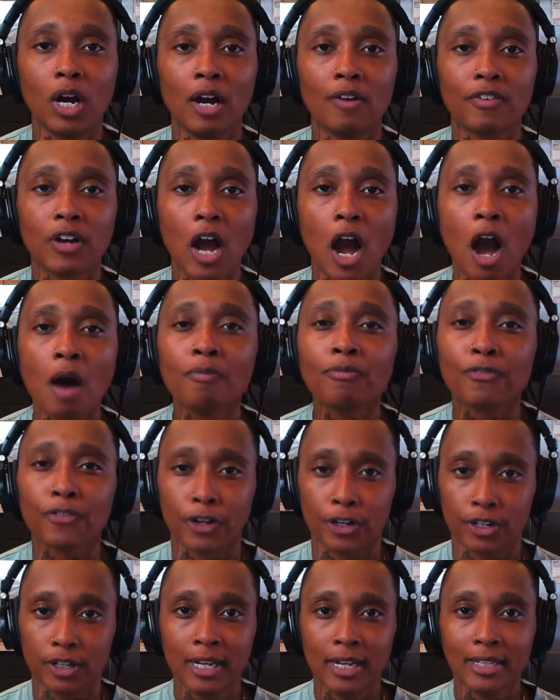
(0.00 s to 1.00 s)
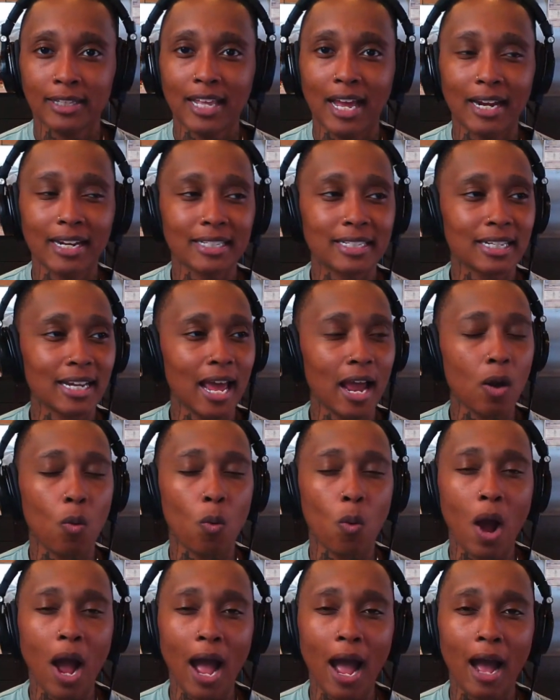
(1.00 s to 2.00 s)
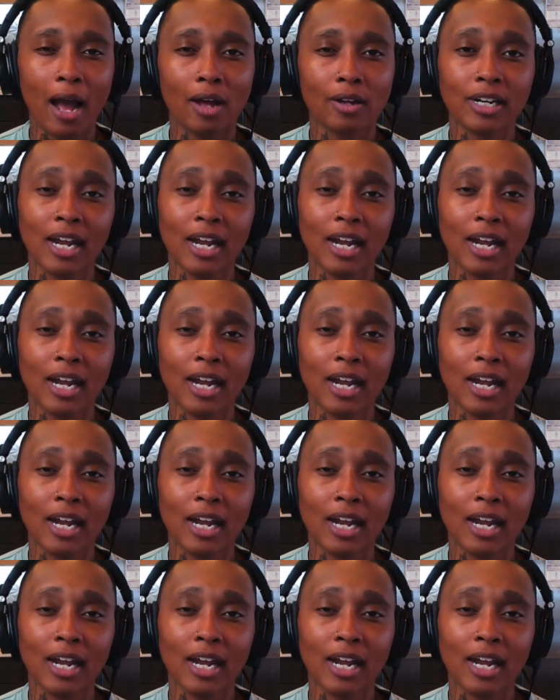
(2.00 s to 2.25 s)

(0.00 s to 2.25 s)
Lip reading: of comfort that it's like, wow.